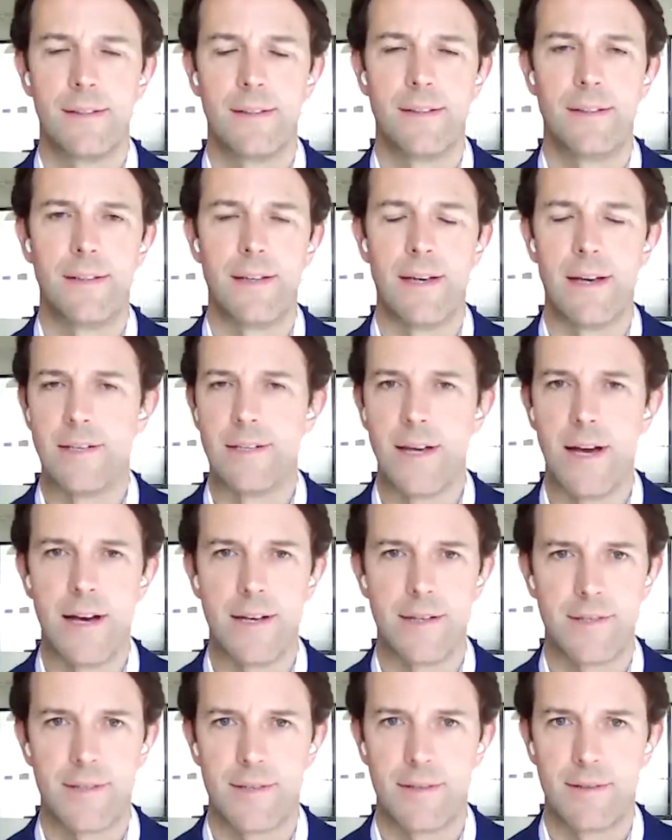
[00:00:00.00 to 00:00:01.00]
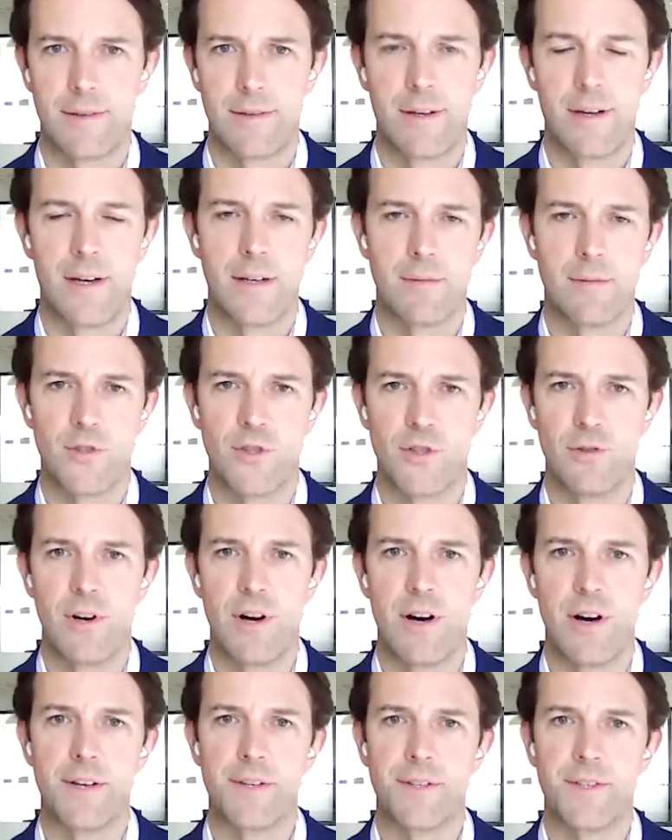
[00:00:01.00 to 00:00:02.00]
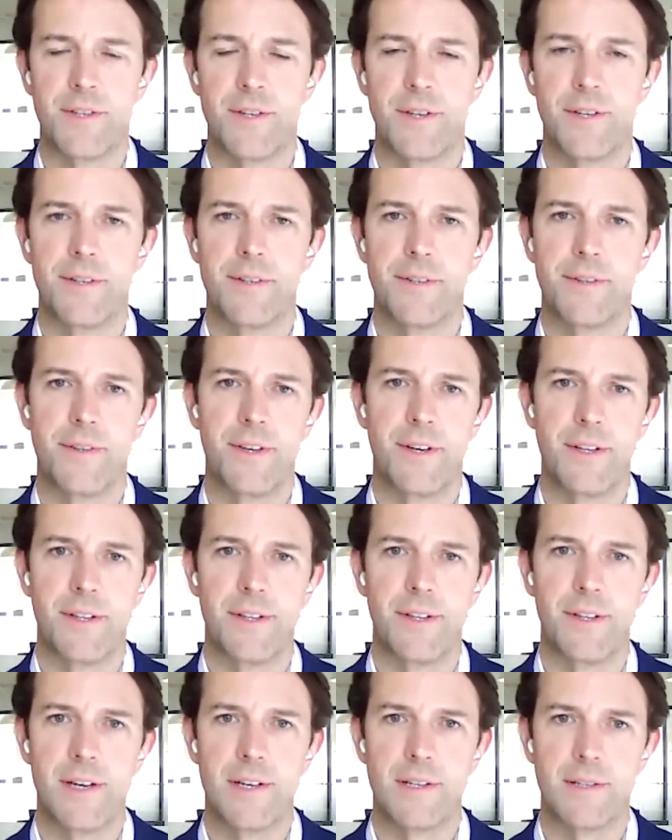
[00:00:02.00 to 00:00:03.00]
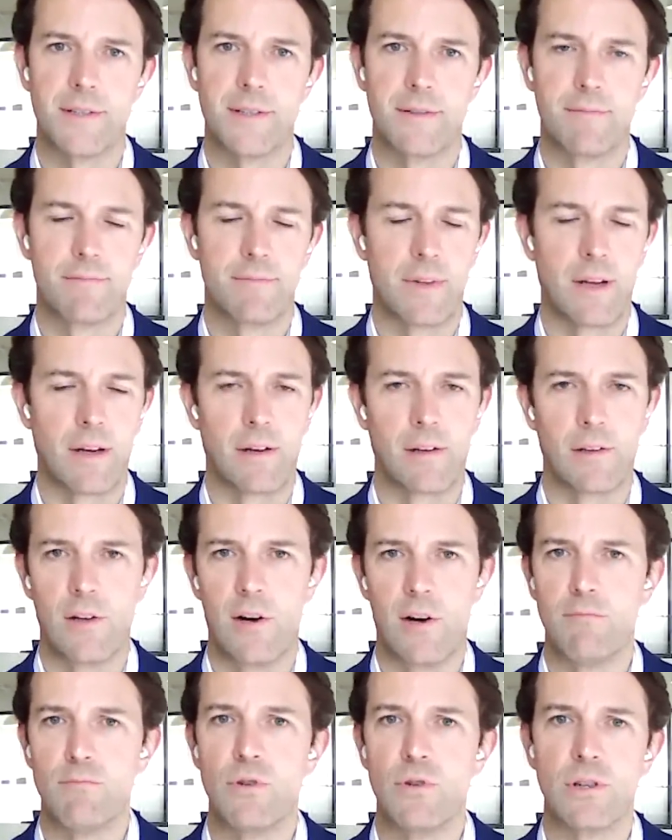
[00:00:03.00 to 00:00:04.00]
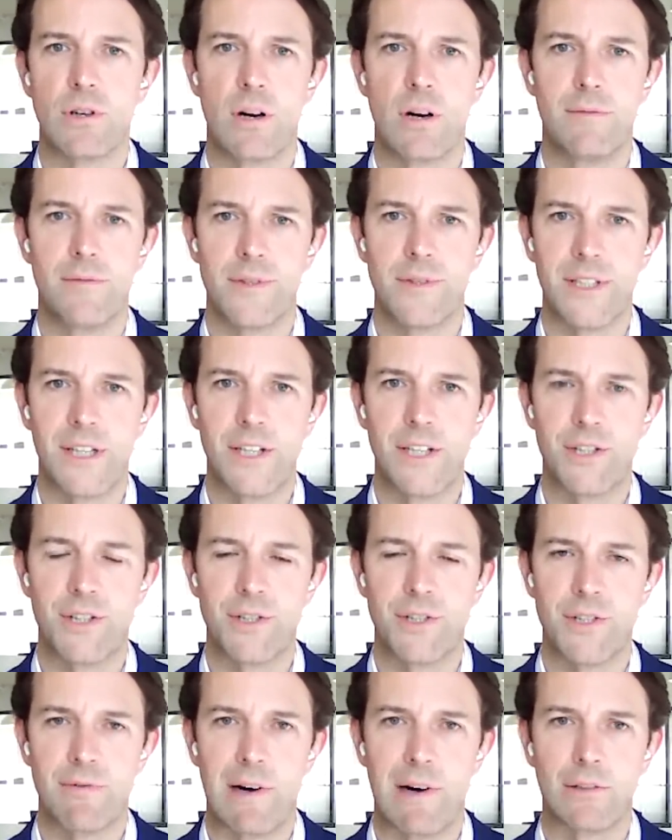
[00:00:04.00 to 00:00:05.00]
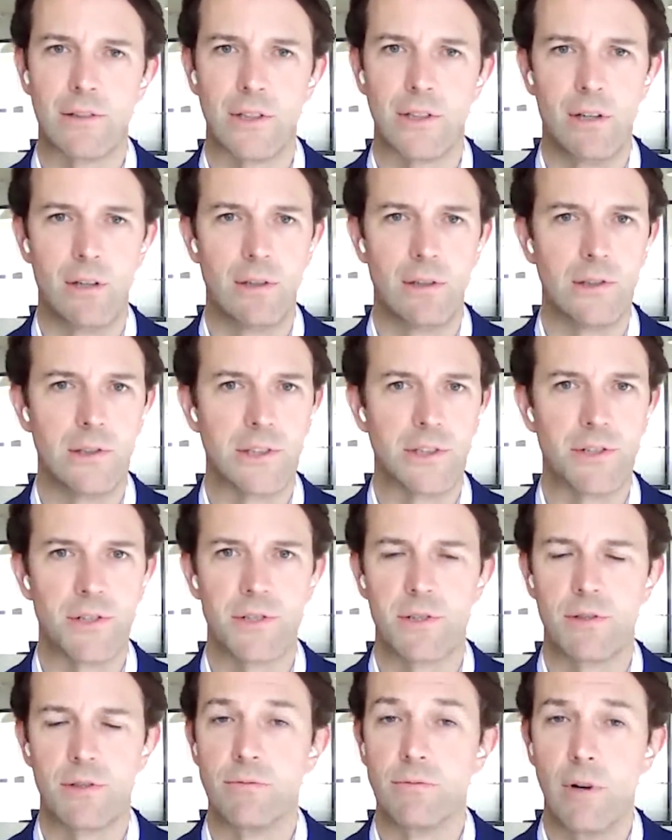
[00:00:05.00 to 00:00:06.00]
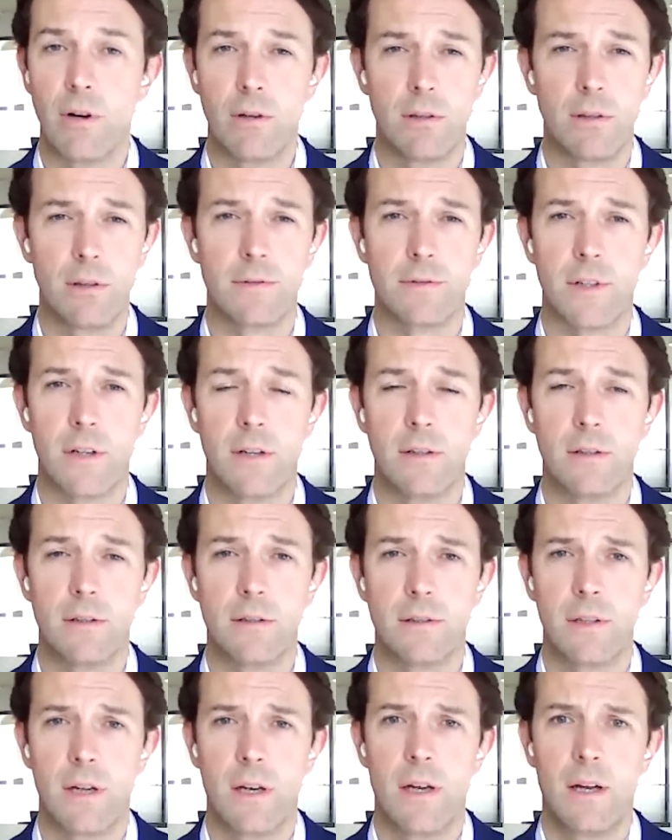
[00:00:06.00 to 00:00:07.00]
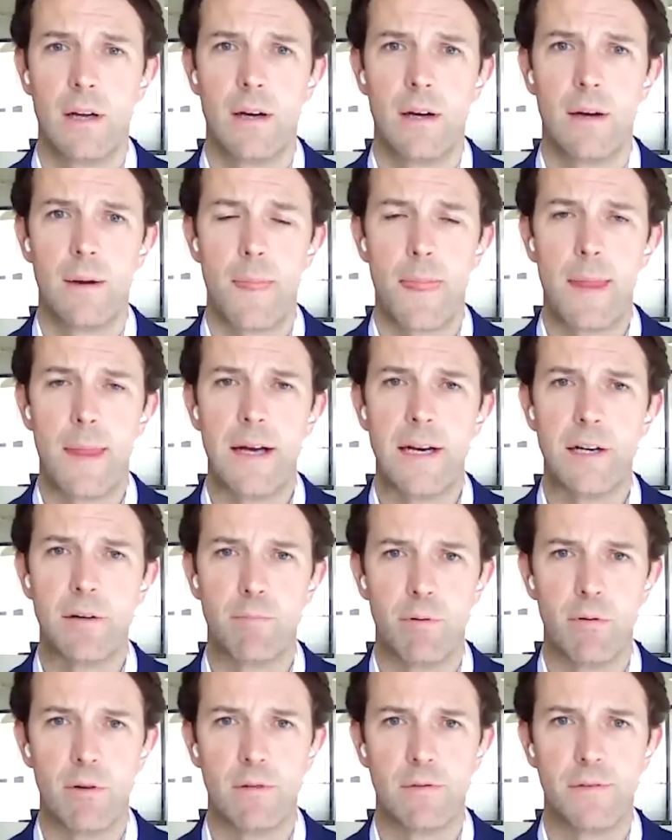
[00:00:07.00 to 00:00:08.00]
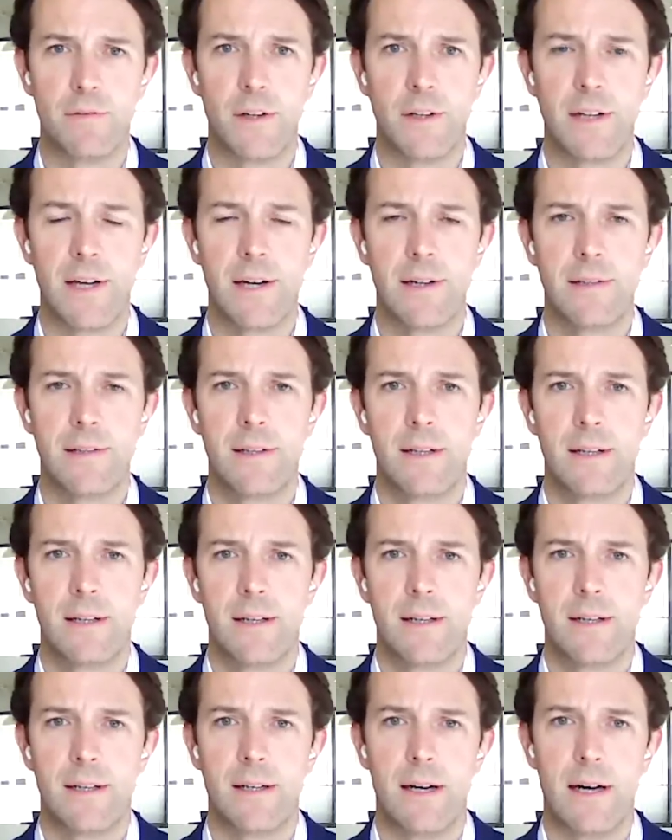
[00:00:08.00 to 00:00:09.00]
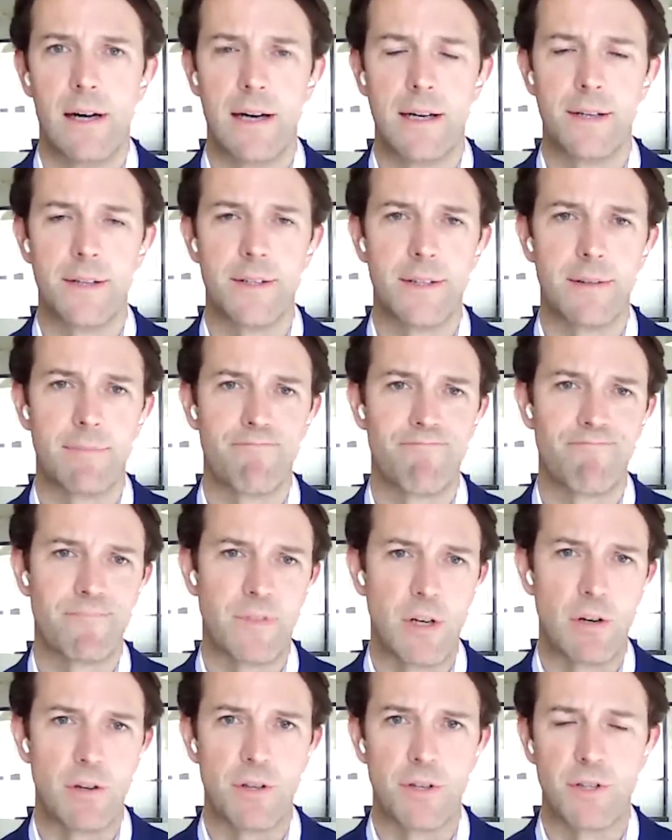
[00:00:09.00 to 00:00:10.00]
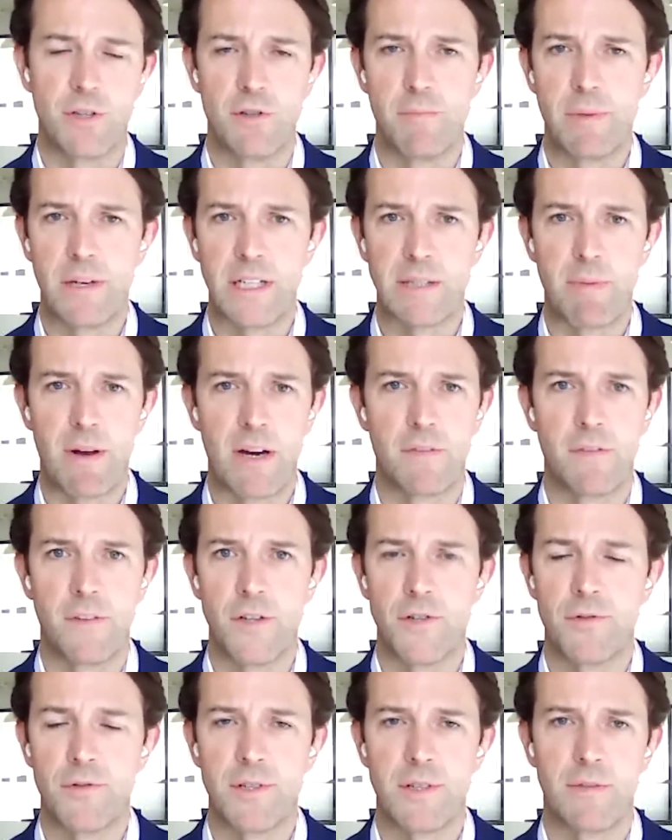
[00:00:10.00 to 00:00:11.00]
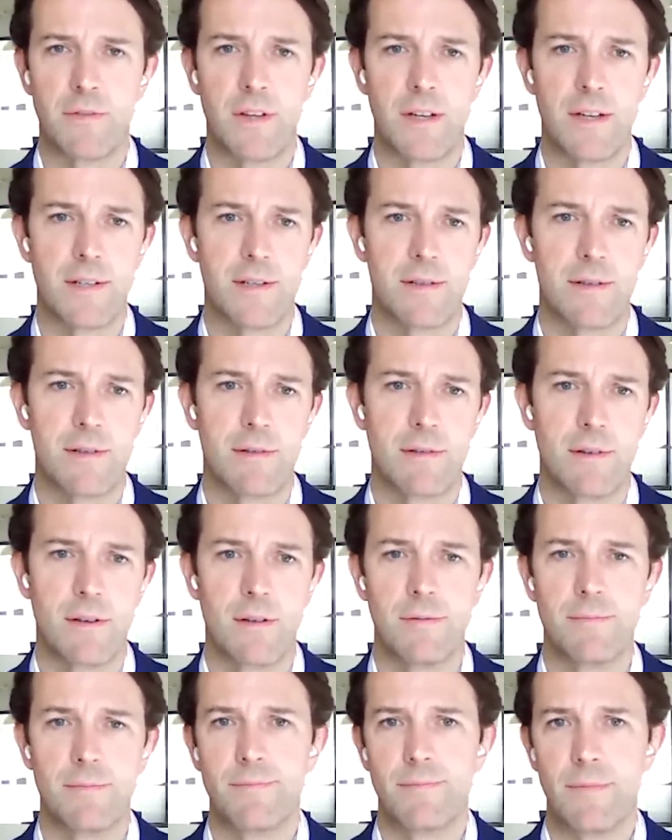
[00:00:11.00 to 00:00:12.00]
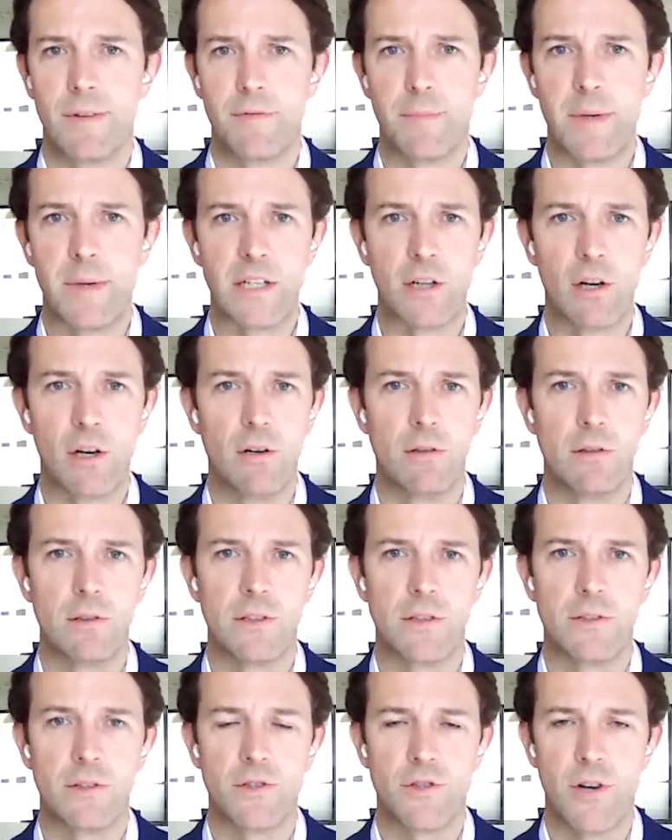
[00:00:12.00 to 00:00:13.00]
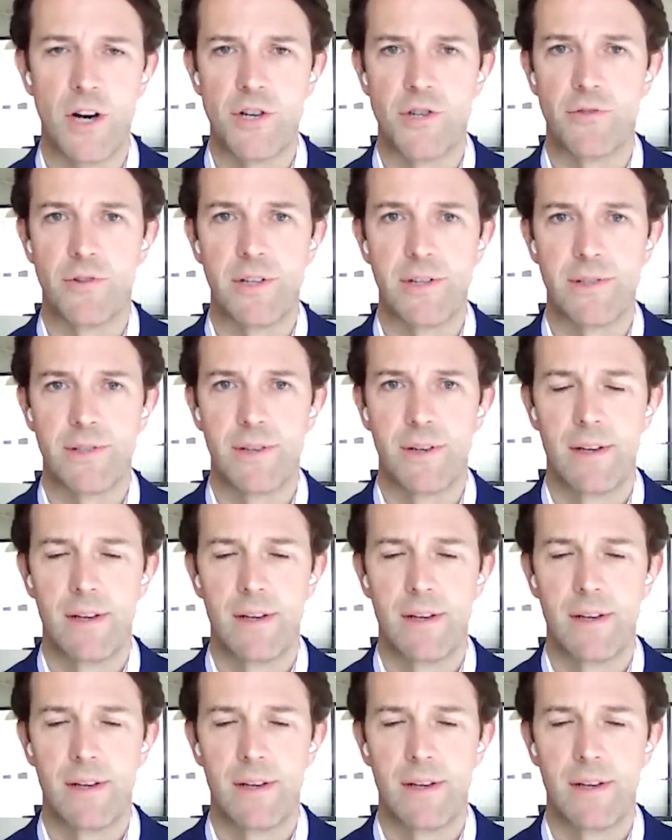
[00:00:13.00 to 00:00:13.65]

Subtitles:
Yes. Short answer, that there's, you know, a lot more conversations around gold and just the role of gold in a portfolio. And, you know, the two biggest beneficiaries of this, you know, have been gold and the treasuries,